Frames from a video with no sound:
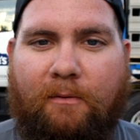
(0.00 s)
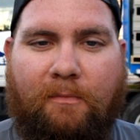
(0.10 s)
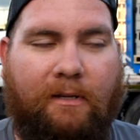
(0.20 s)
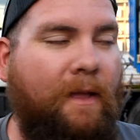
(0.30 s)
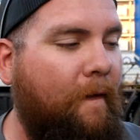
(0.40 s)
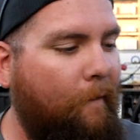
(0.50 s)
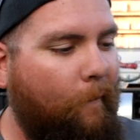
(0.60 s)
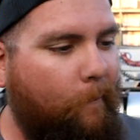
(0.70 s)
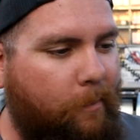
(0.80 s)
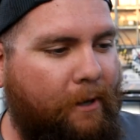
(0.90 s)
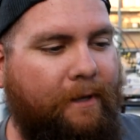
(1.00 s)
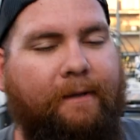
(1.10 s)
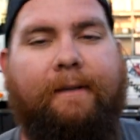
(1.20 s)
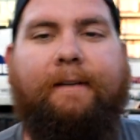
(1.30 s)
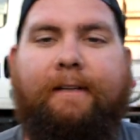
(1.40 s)
than me. But,
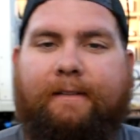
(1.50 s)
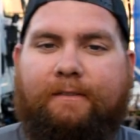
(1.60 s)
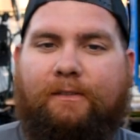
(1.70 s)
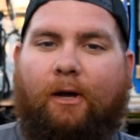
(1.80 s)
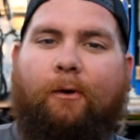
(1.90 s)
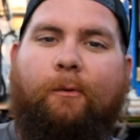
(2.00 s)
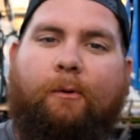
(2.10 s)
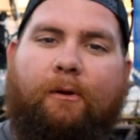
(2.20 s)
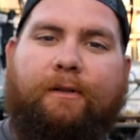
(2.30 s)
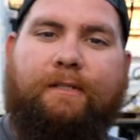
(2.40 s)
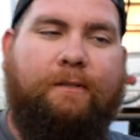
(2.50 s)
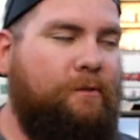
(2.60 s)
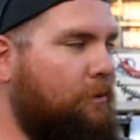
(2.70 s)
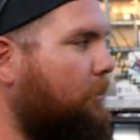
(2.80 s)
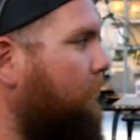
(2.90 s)
so what we're gonna do
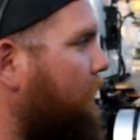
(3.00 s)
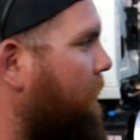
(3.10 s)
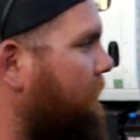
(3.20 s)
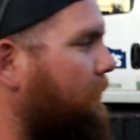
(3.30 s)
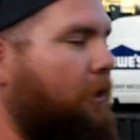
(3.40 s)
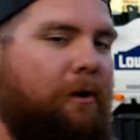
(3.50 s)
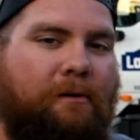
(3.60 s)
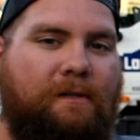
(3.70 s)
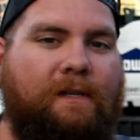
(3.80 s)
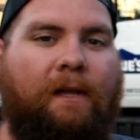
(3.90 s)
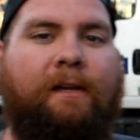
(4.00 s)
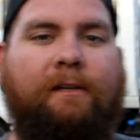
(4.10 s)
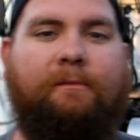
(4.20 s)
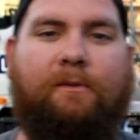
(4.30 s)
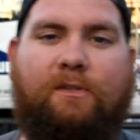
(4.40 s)
is we're gonna go into Lowe's.
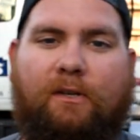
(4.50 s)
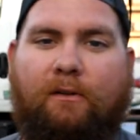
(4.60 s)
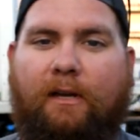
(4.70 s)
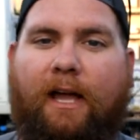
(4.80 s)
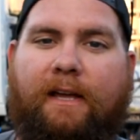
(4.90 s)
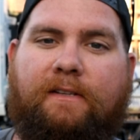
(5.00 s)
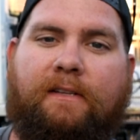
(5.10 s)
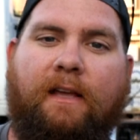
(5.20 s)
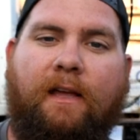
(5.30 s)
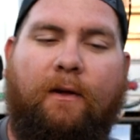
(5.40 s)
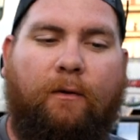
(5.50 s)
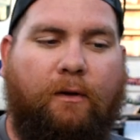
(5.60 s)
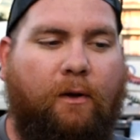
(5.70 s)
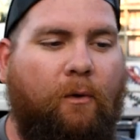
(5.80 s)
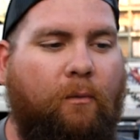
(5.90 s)
I'm gonna show you guys,
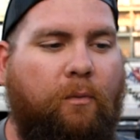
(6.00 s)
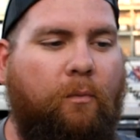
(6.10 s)
you know,